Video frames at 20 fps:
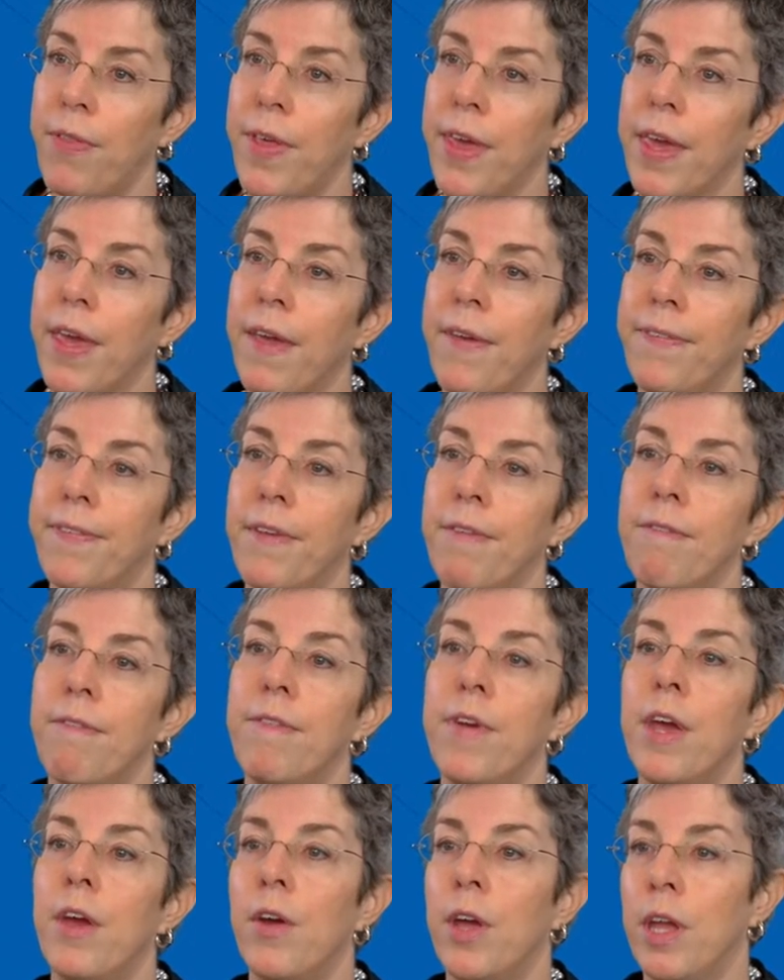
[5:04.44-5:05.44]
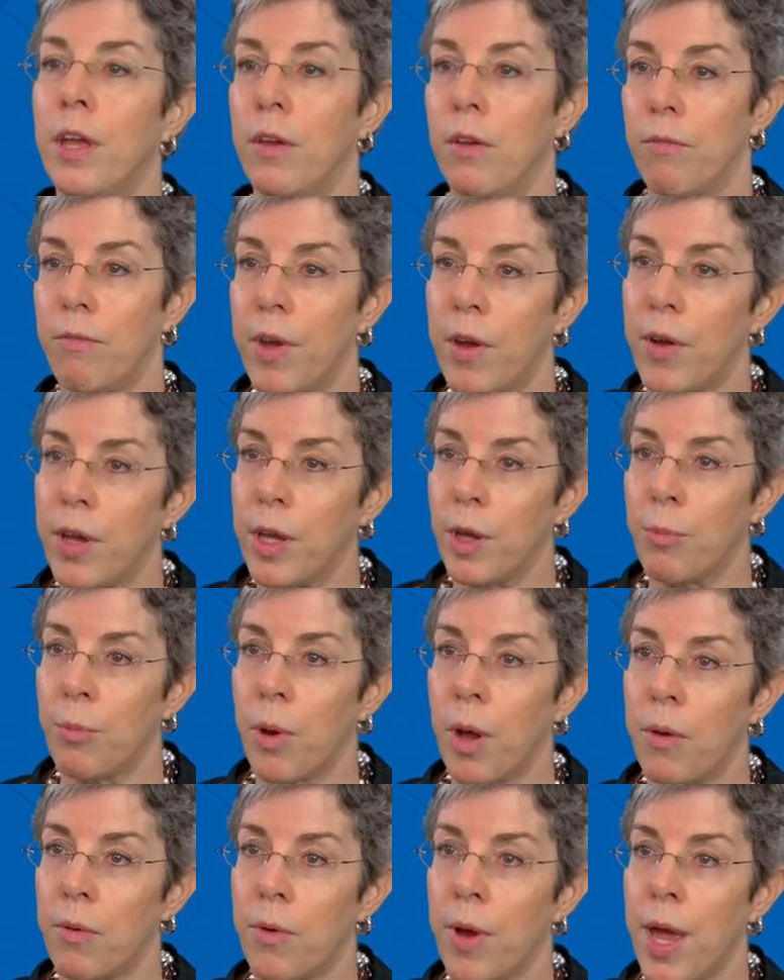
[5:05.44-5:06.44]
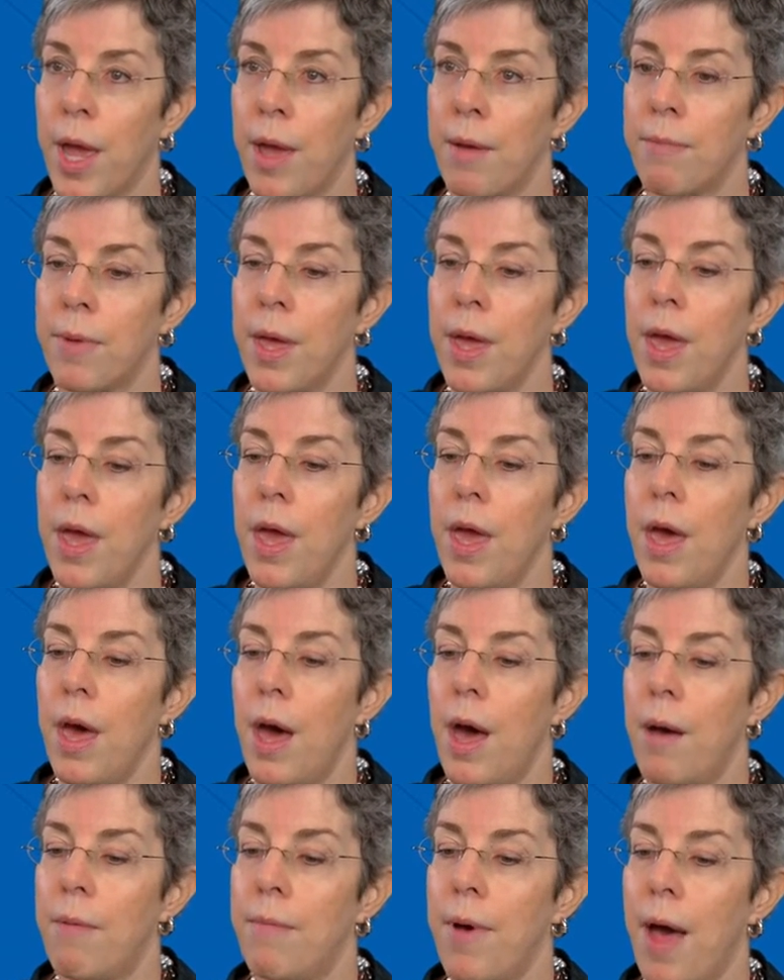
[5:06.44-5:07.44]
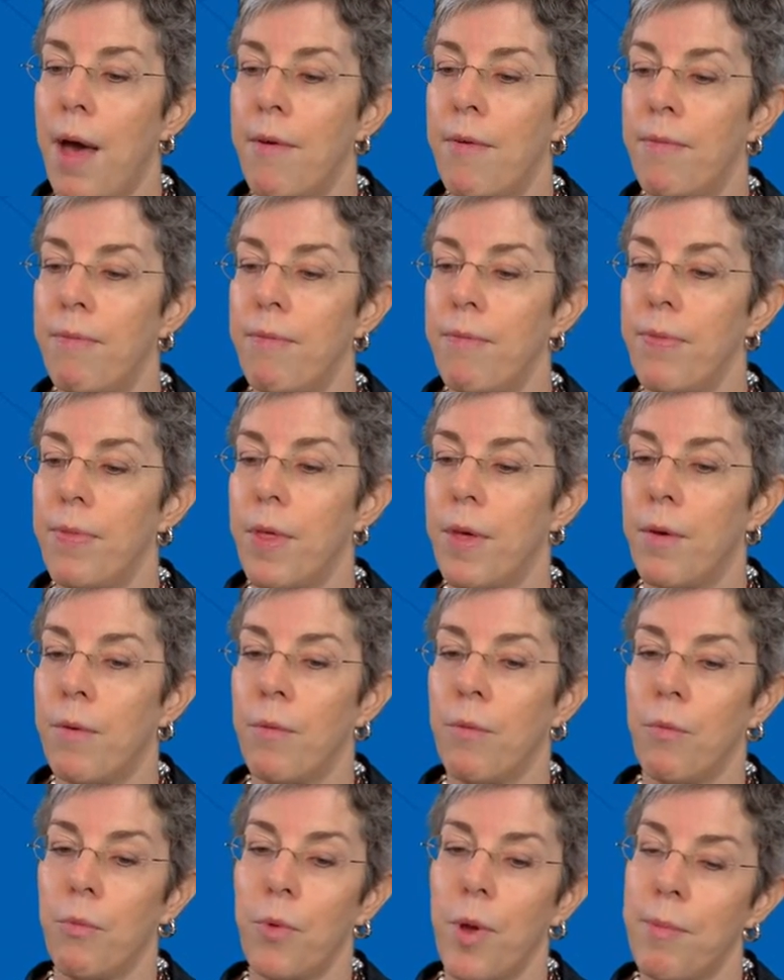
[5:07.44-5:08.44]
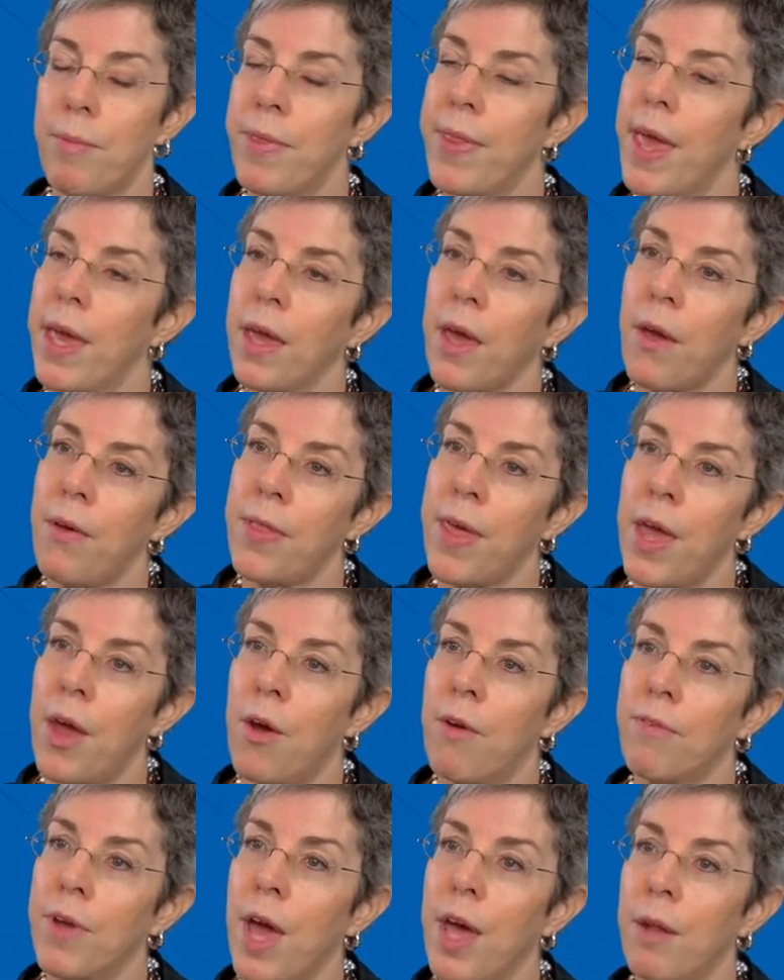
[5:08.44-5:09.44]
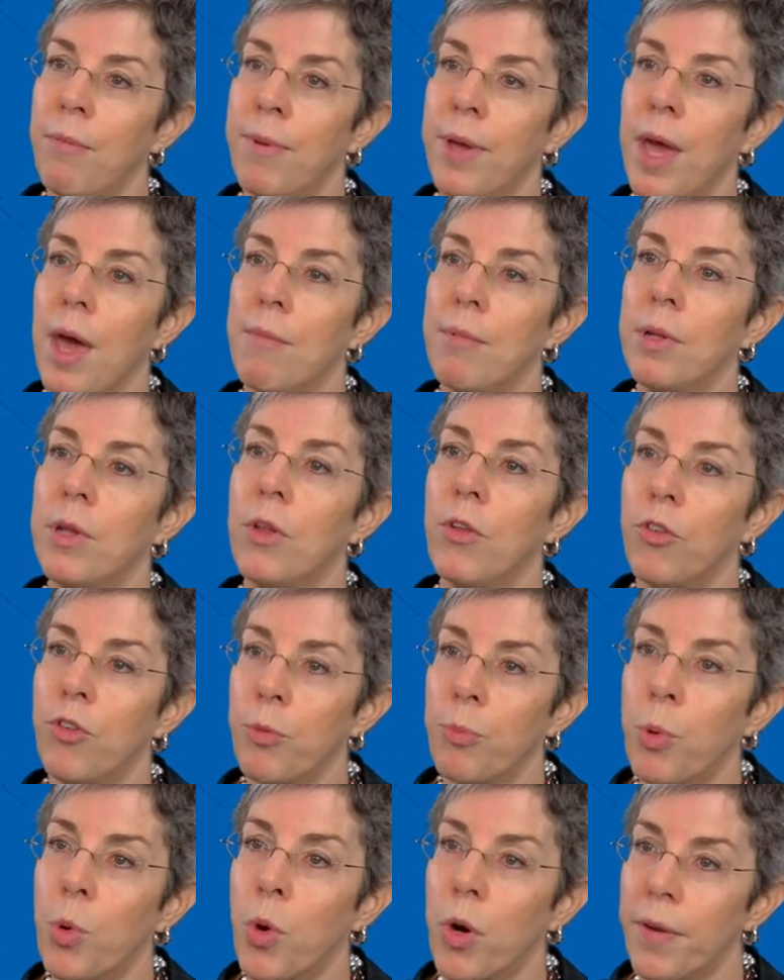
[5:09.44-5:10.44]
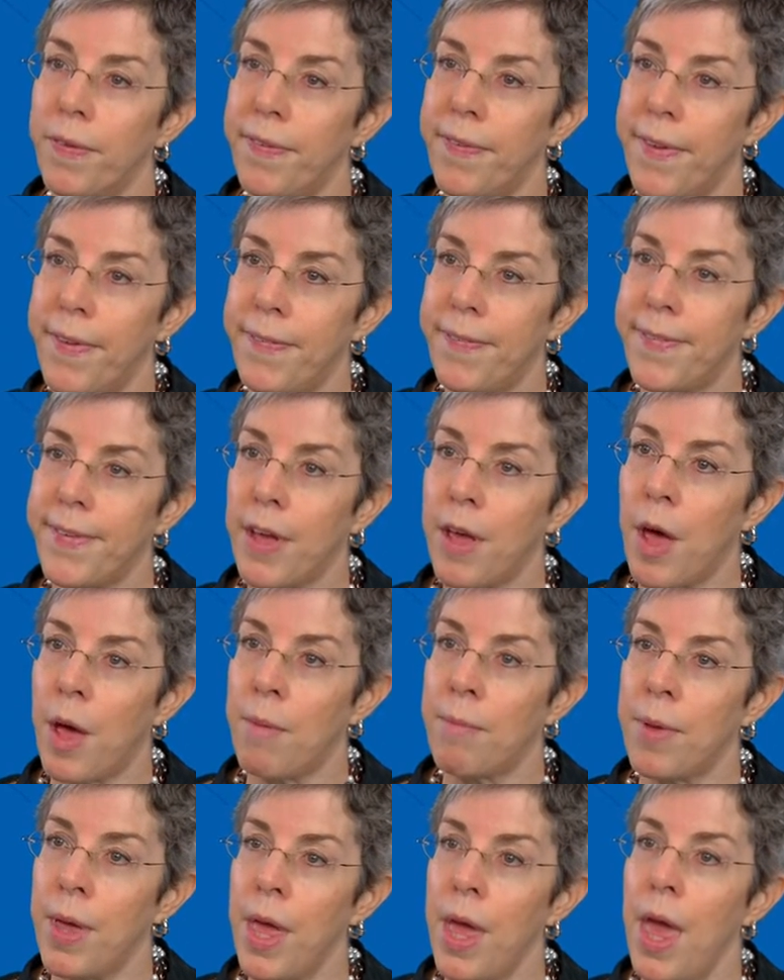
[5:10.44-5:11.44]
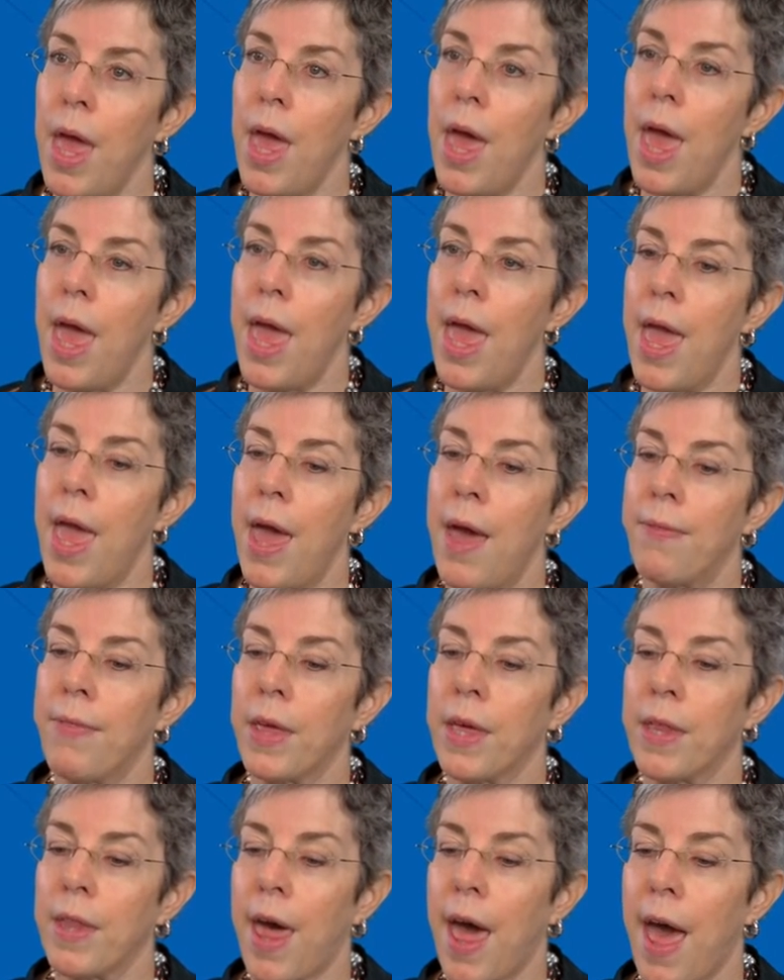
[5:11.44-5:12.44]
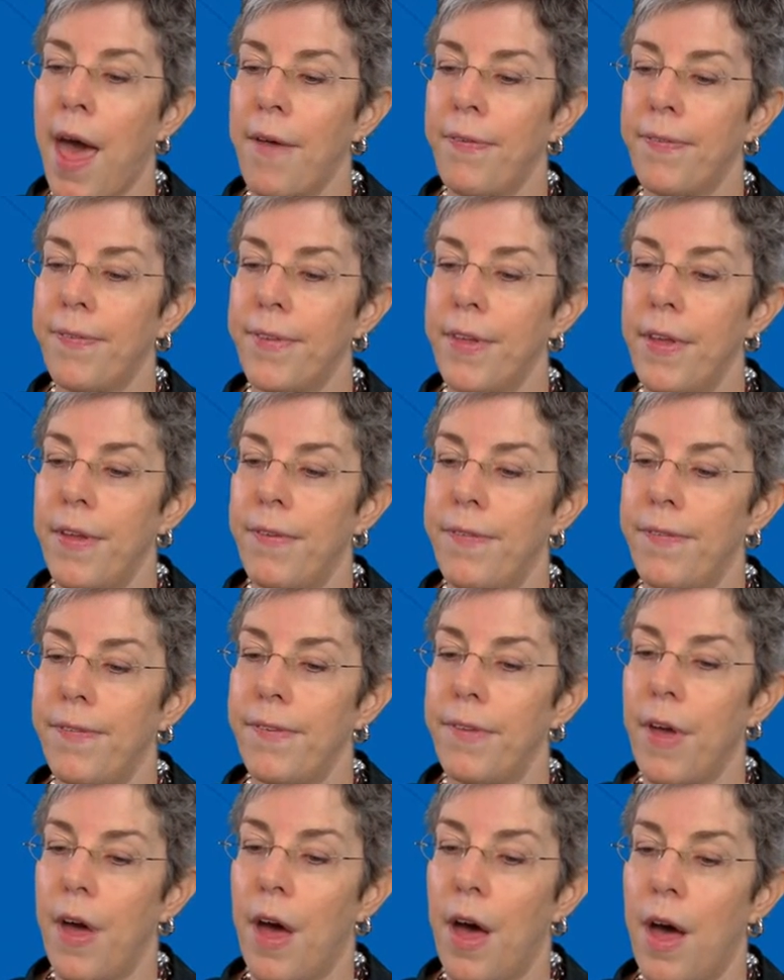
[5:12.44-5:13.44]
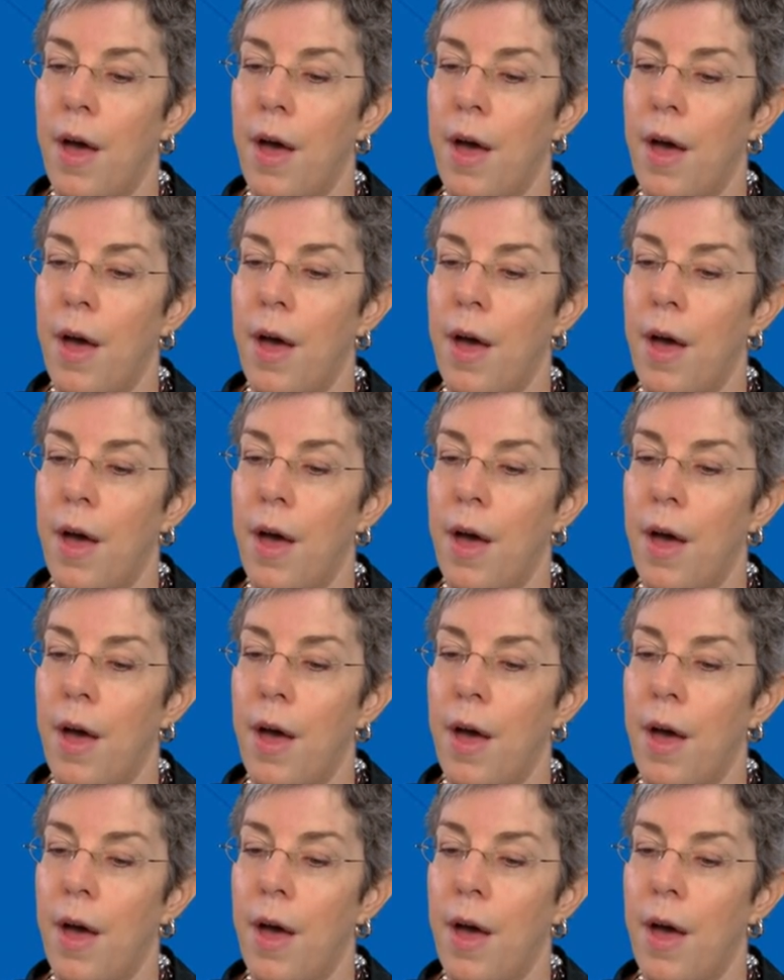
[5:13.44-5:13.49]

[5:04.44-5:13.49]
I think is a very, very good program. The women that go there have kind of become a little support system, and the class is